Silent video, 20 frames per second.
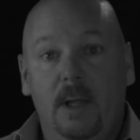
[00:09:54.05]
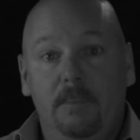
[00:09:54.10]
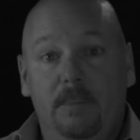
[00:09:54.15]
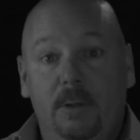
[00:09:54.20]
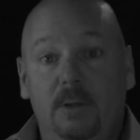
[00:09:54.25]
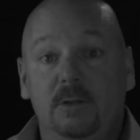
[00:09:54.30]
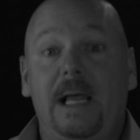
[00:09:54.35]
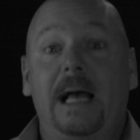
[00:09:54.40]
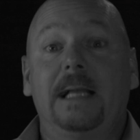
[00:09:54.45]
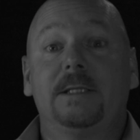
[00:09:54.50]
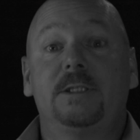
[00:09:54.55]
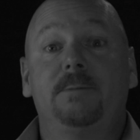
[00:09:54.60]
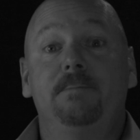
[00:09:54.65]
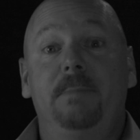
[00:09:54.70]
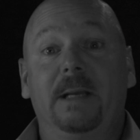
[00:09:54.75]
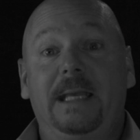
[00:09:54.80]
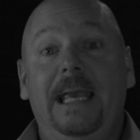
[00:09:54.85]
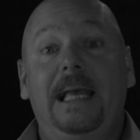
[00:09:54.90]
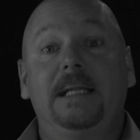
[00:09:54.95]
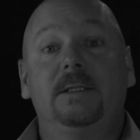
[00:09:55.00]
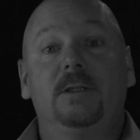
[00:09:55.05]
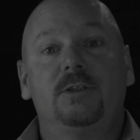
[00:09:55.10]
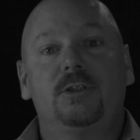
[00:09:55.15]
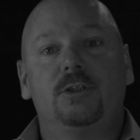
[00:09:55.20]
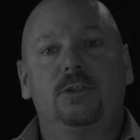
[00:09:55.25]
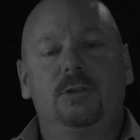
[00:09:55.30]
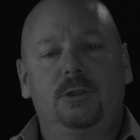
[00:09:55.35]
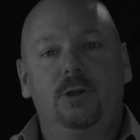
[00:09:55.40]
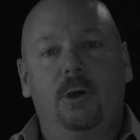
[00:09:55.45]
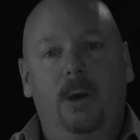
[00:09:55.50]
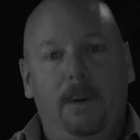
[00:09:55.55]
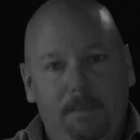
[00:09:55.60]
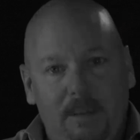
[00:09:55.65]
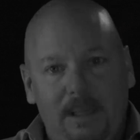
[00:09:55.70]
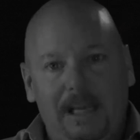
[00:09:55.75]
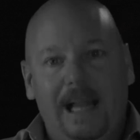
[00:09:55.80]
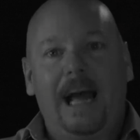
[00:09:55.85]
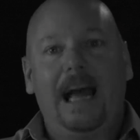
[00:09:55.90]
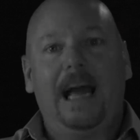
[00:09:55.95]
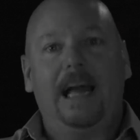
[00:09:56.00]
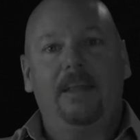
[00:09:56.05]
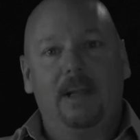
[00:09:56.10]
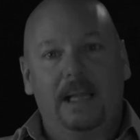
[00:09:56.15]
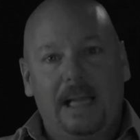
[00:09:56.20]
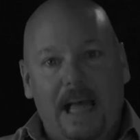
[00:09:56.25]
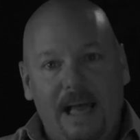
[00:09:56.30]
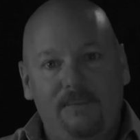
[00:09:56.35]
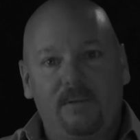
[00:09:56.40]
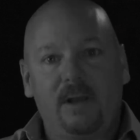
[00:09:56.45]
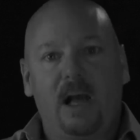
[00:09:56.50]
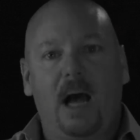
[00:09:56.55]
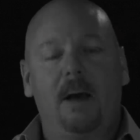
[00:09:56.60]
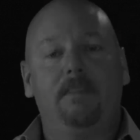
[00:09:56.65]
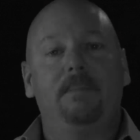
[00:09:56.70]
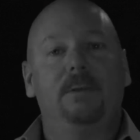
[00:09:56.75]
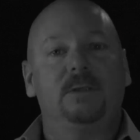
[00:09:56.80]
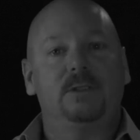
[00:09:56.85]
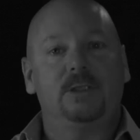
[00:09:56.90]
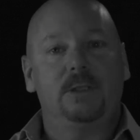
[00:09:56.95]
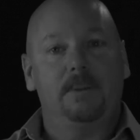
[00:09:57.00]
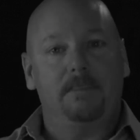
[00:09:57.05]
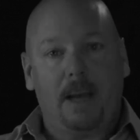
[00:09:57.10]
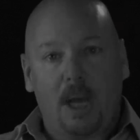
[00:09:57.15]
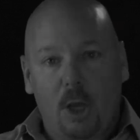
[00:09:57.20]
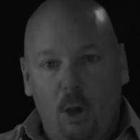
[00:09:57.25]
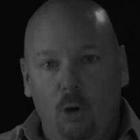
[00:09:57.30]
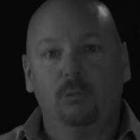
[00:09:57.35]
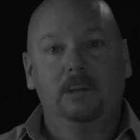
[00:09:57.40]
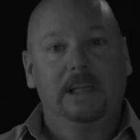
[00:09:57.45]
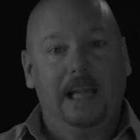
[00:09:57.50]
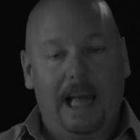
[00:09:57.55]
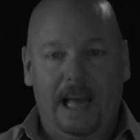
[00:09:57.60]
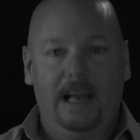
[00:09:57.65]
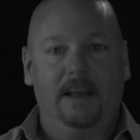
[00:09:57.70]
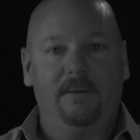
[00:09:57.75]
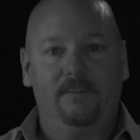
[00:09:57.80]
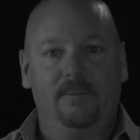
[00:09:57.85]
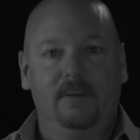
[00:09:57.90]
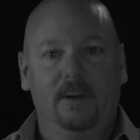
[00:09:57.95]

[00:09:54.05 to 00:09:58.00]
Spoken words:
because I began to apply the life compass to my own life.